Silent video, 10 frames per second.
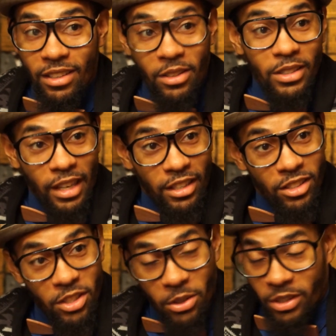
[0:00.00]
You know, because I
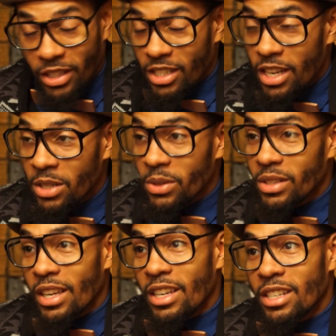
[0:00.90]
showed such an
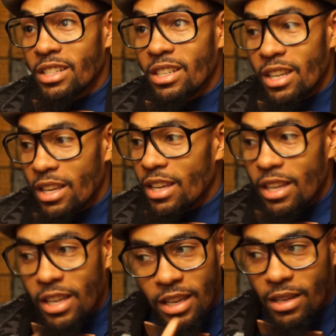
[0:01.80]
interest, and
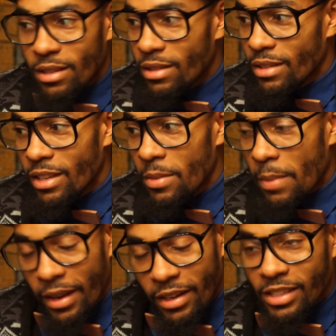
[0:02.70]
he
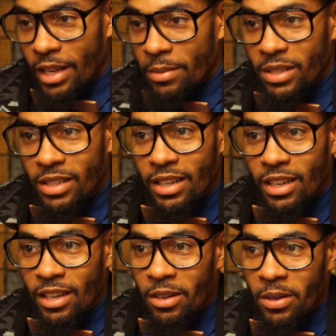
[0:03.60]
made an exception,
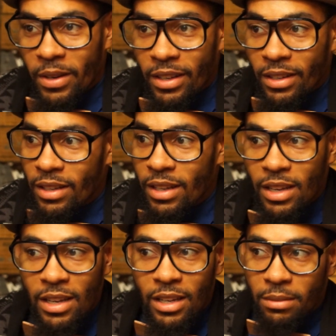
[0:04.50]
you know, and
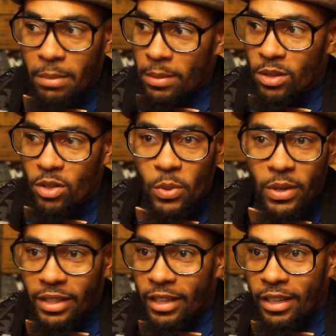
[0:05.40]
maybe 2
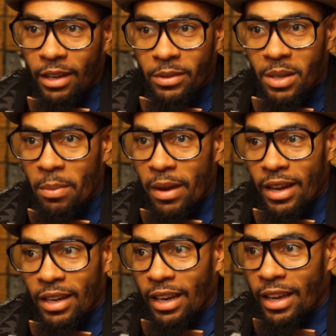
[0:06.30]
weeks later, I was in the
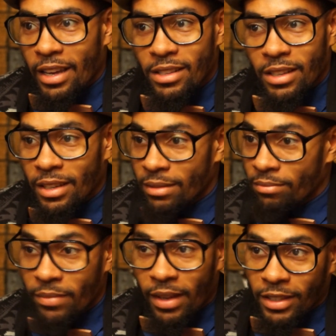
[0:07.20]
band class,
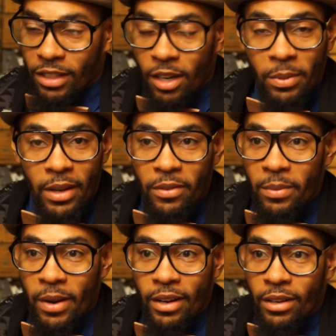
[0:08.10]
and I started playing
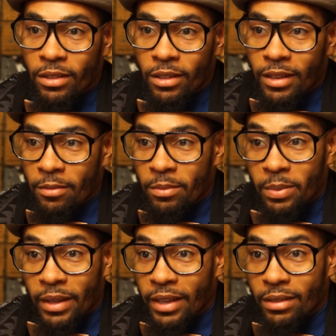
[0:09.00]
from there, you know, and I've been
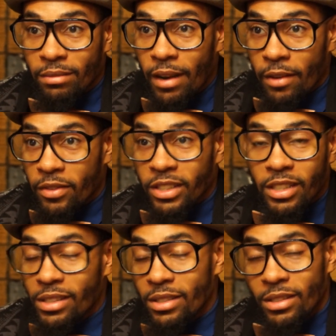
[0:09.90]
playing ever
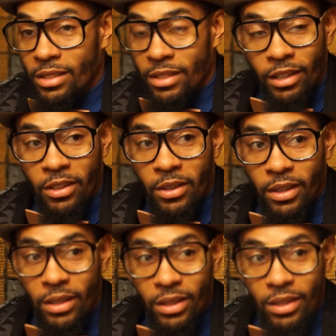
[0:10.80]
since 2nd grade.